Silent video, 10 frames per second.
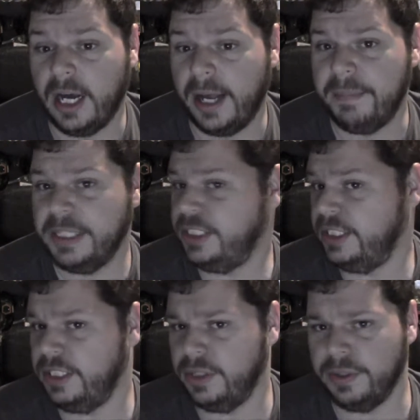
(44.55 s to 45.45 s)
I
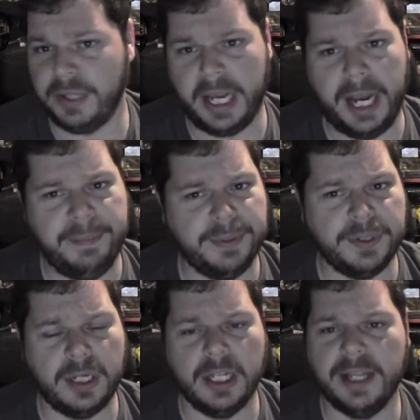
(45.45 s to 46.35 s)
mentioned, you know,
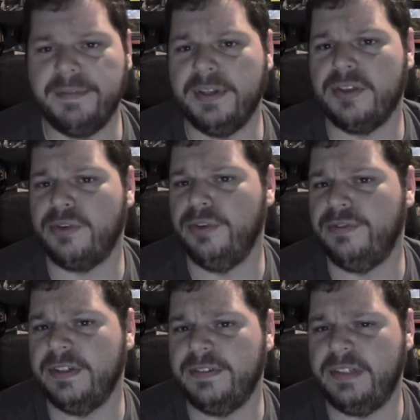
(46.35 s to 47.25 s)
April 11th through
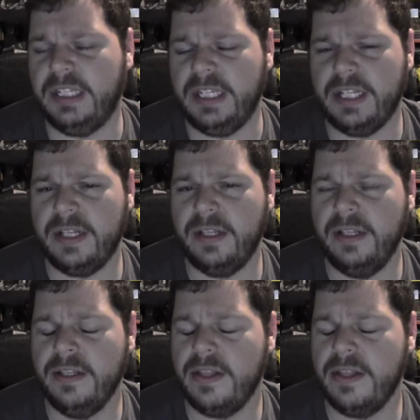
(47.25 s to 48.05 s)
15th,